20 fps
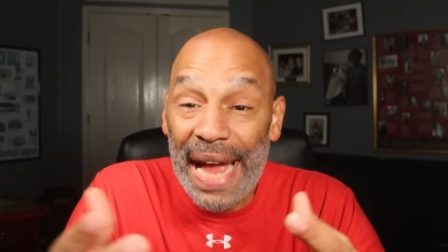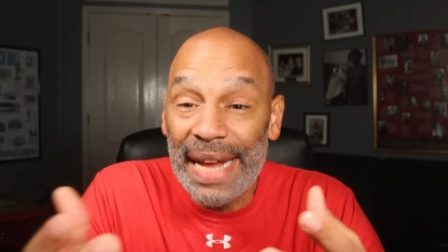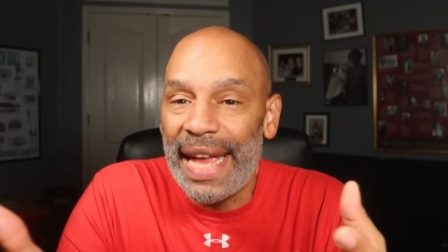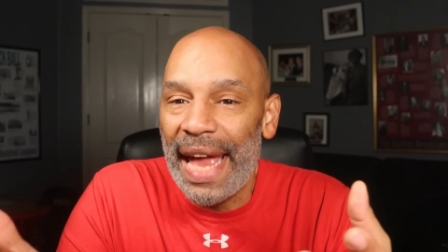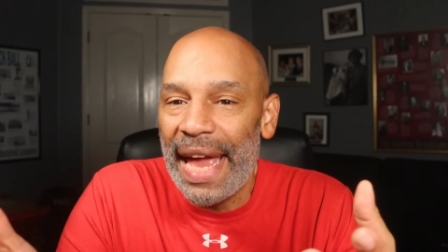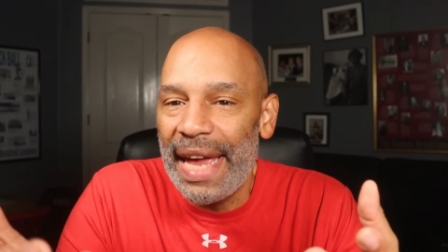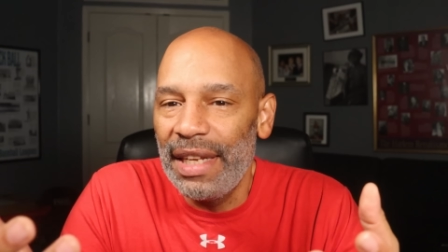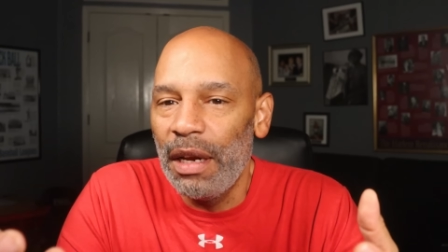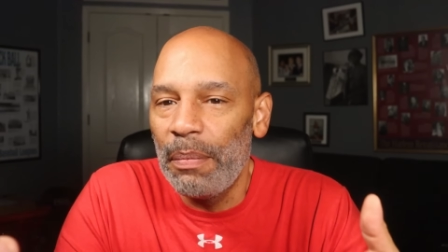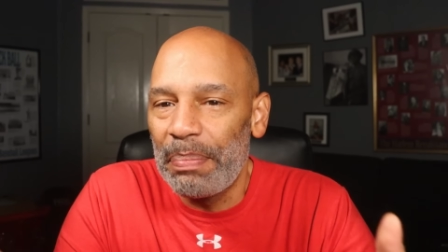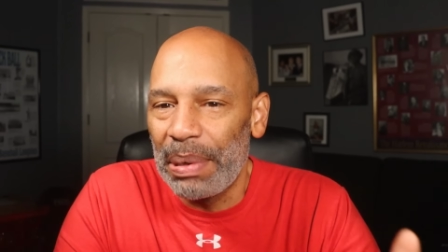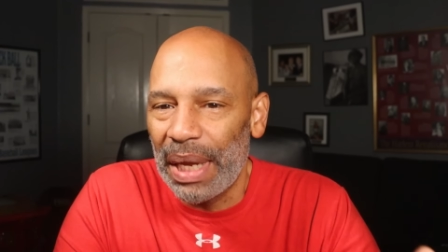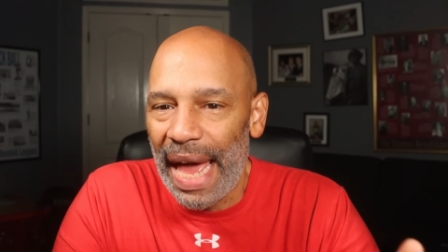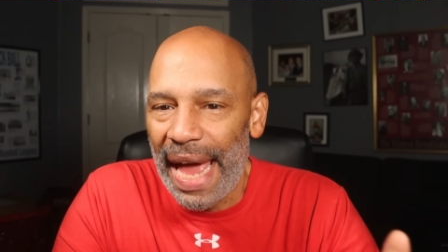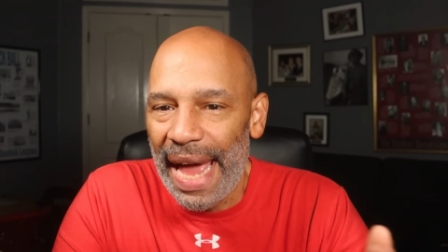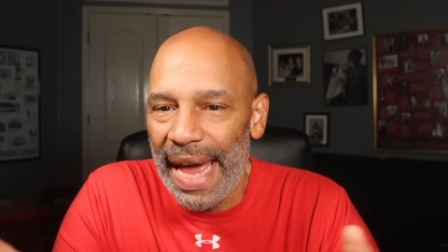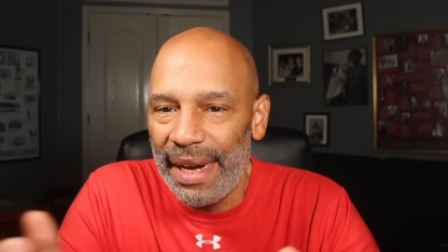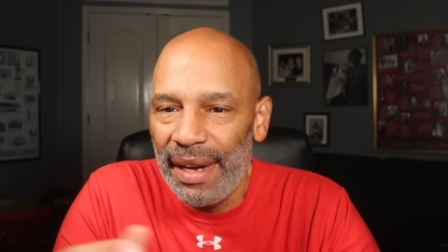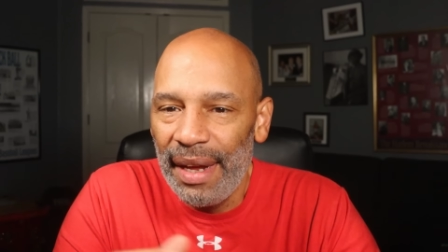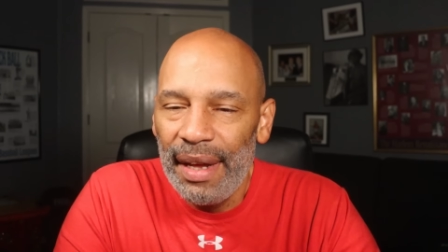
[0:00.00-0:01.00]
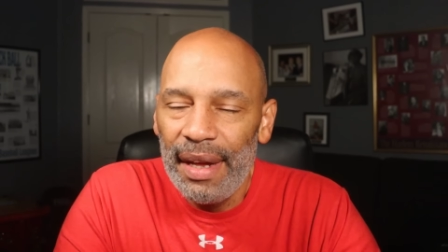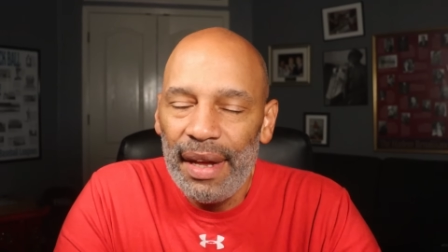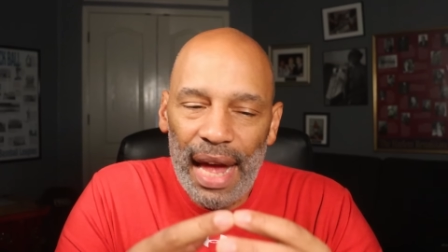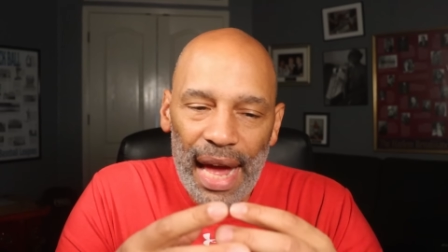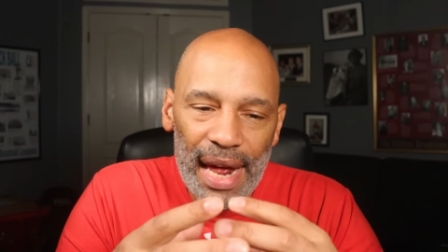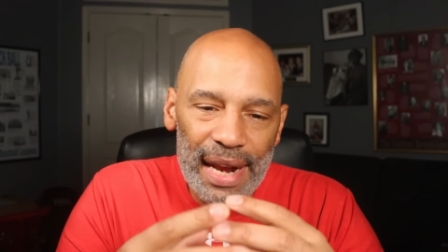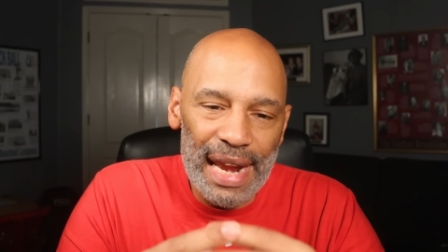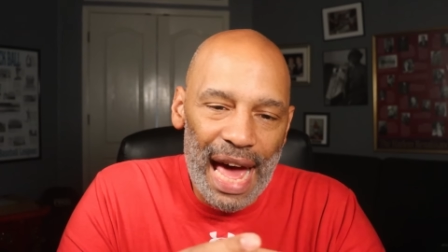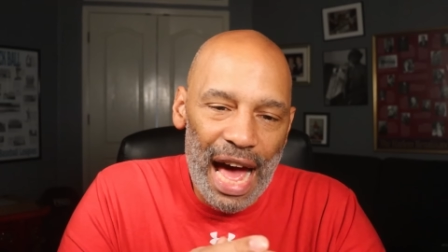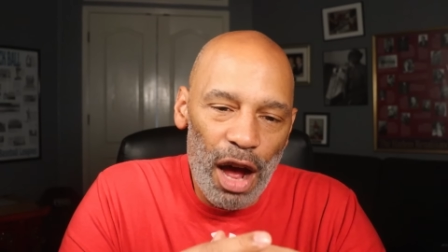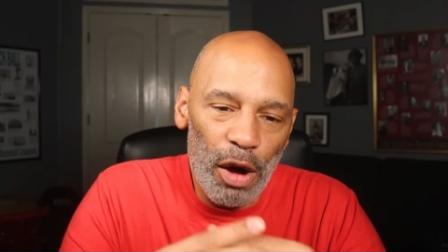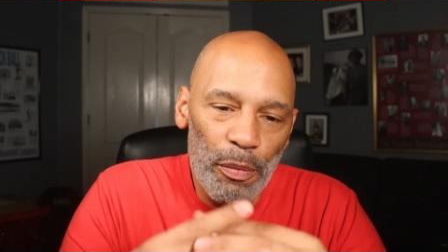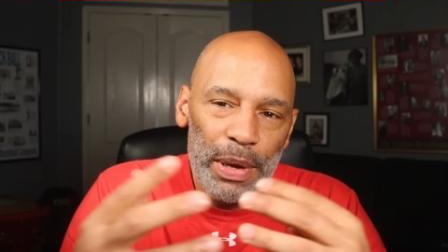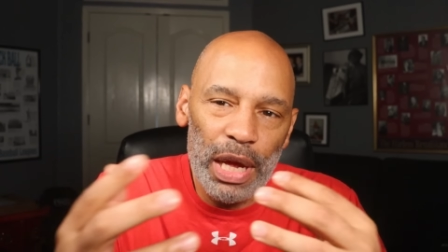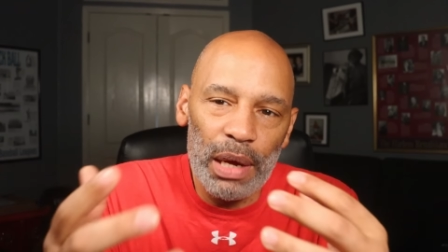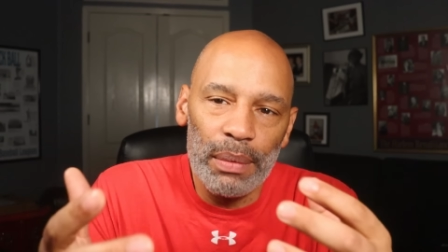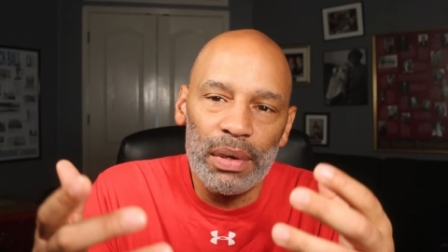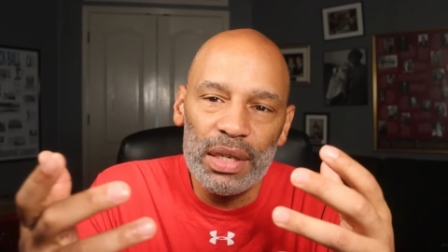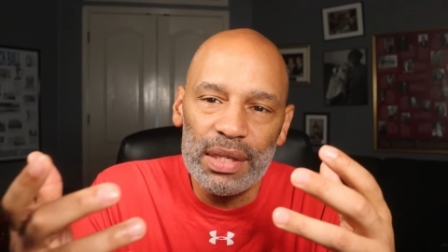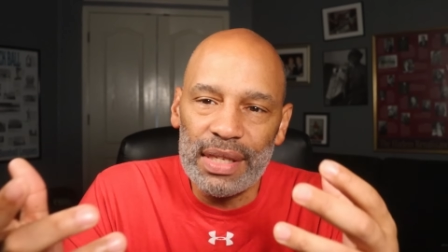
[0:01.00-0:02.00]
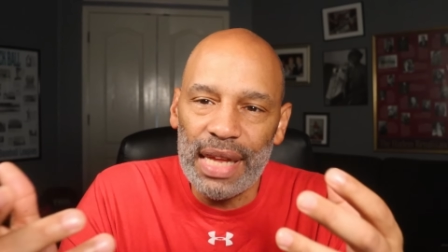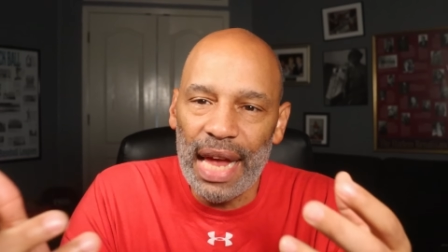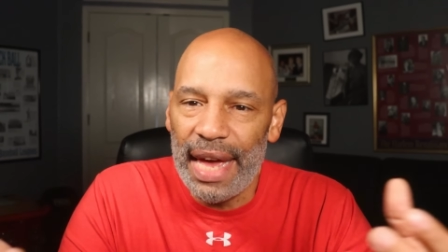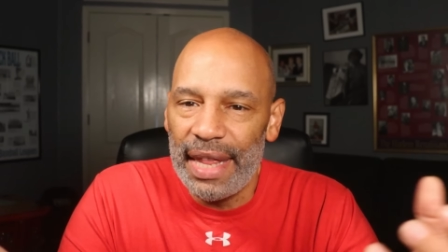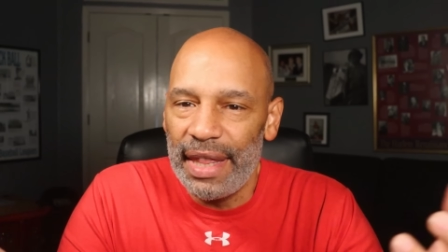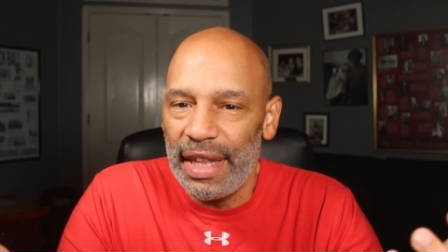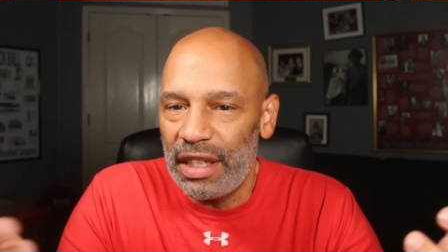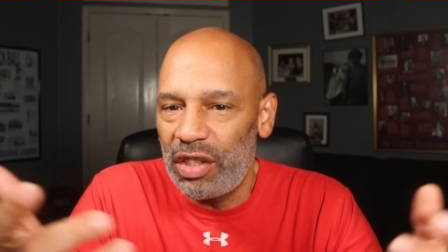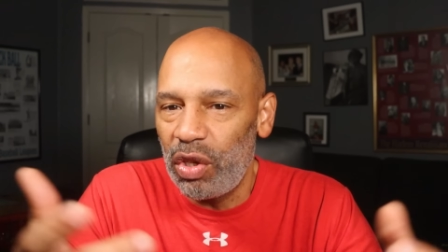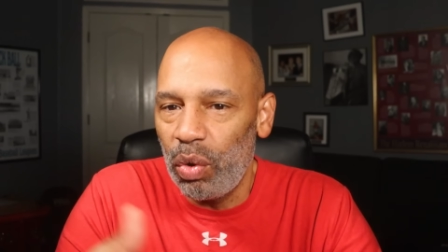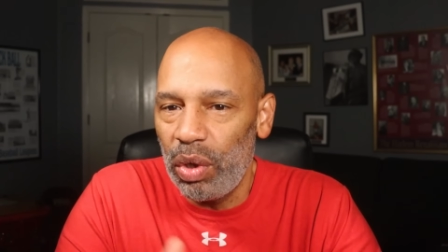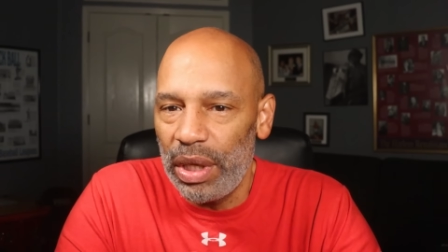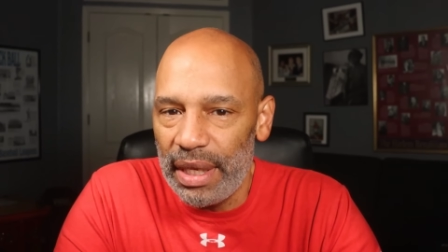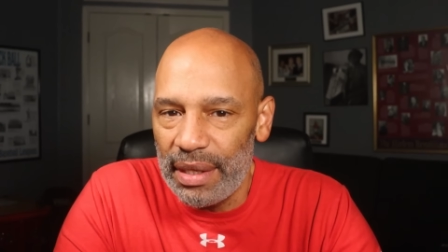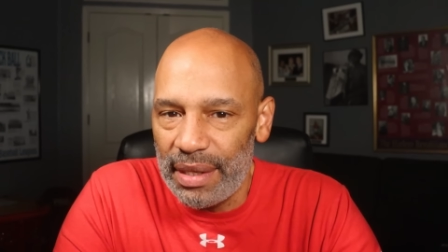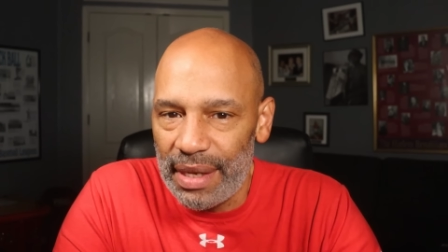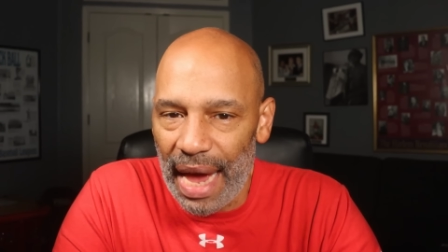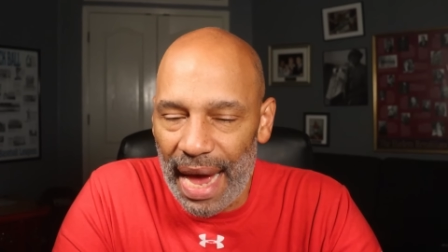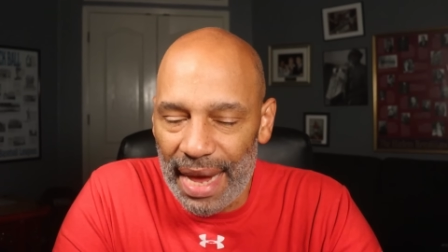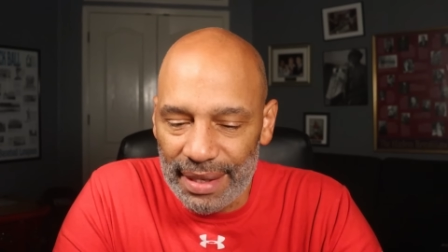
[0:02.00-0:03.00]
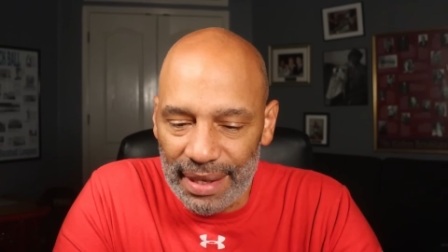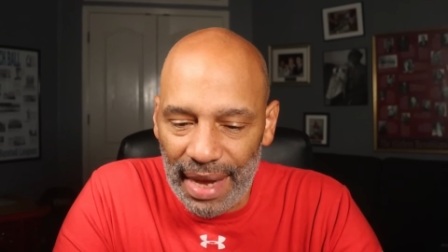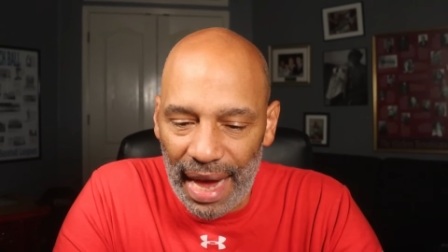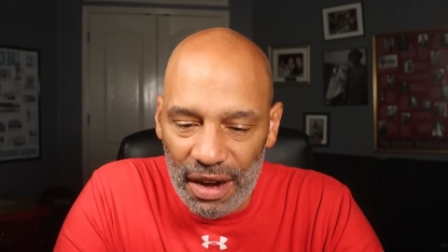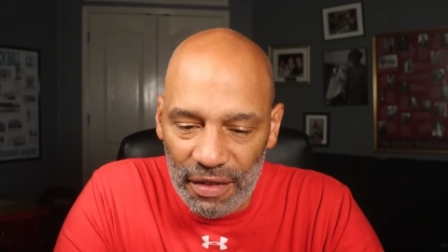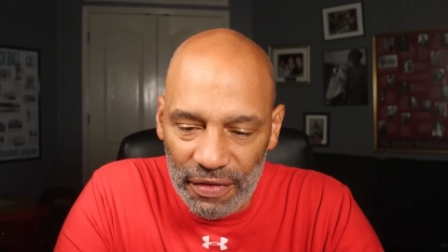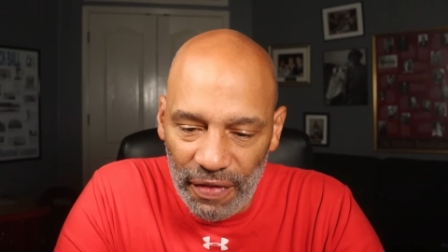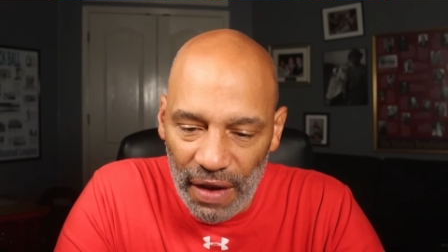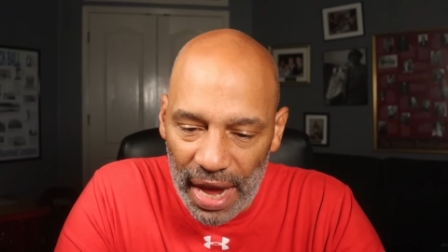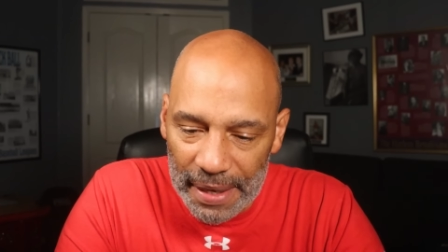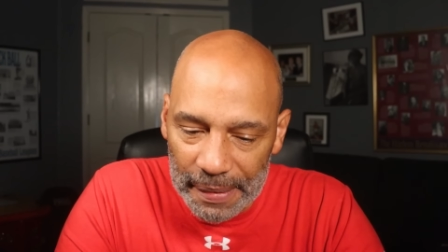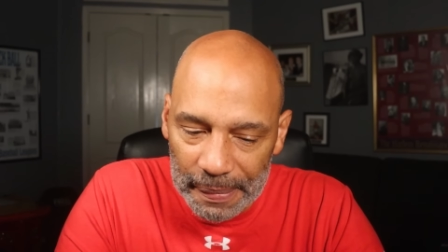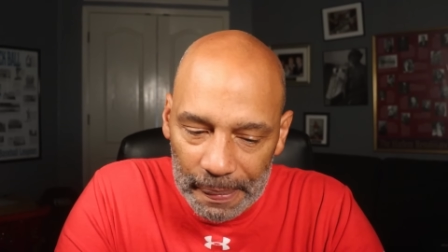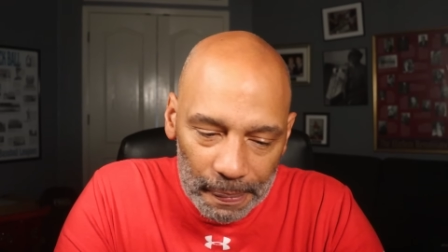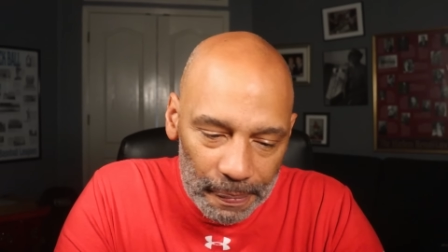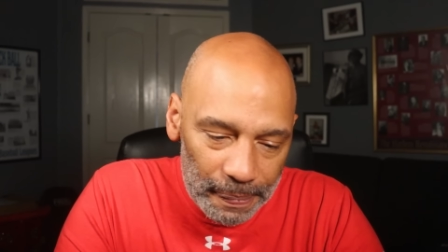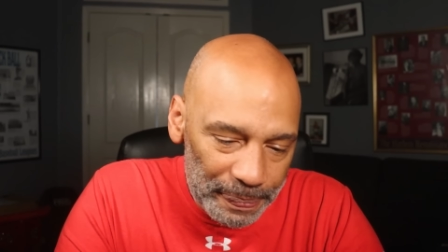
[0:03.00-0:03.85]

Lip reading: Caleb Plant. And now people are saying the two of these guys got to fight.